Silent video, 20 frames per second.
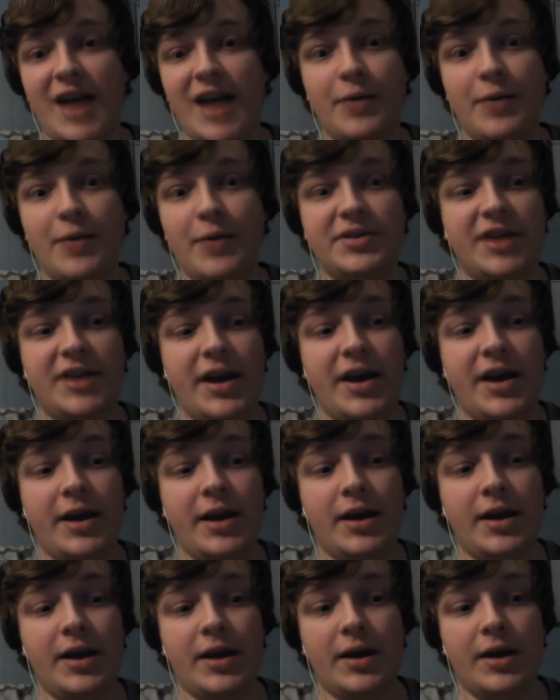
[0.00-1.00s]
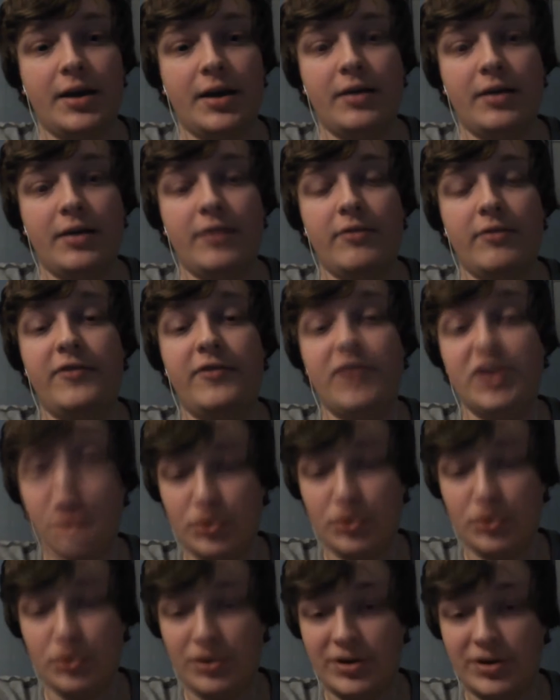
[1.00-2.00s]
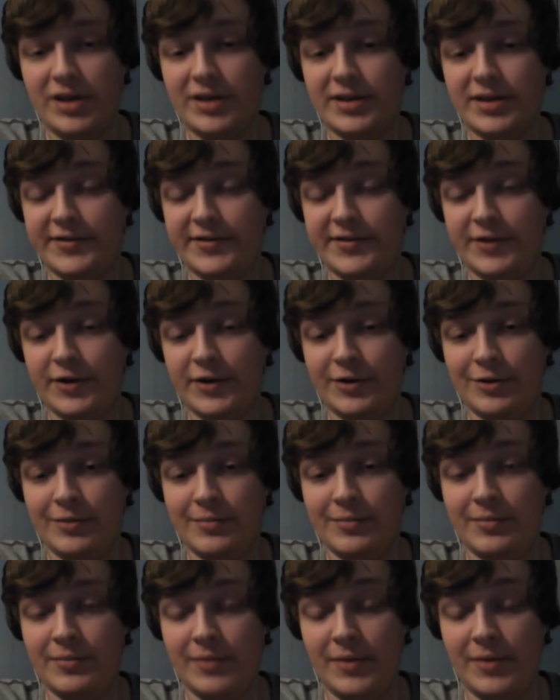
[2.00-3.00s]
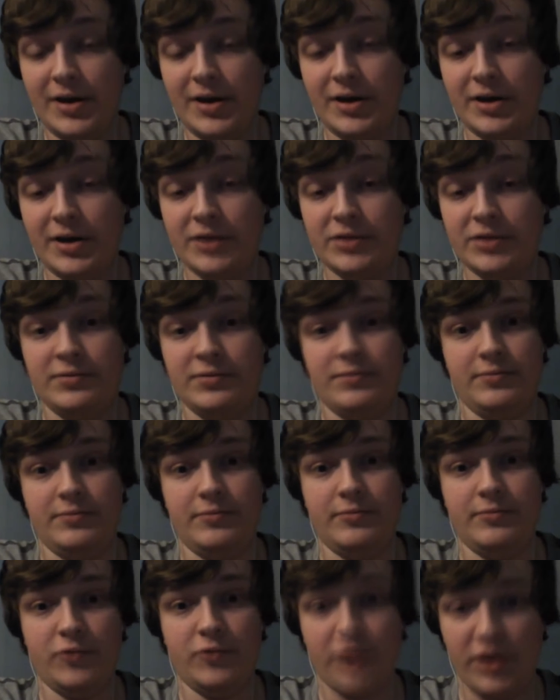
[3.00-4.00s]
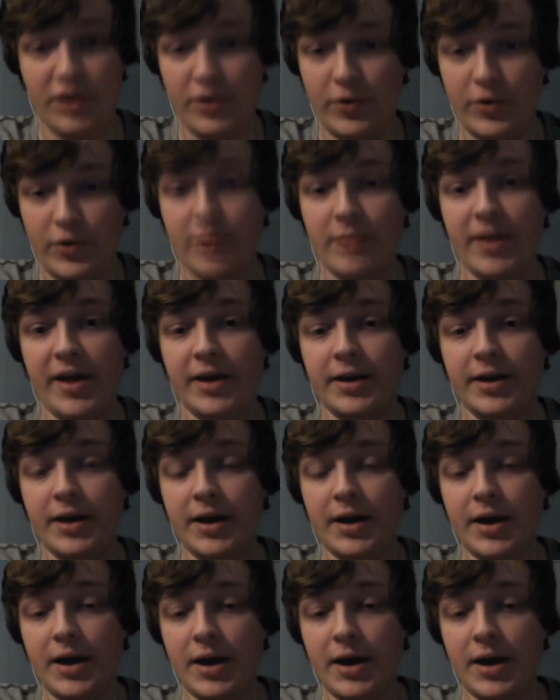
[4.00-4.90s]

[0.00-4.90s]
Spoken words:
I would say visually this film is really well made.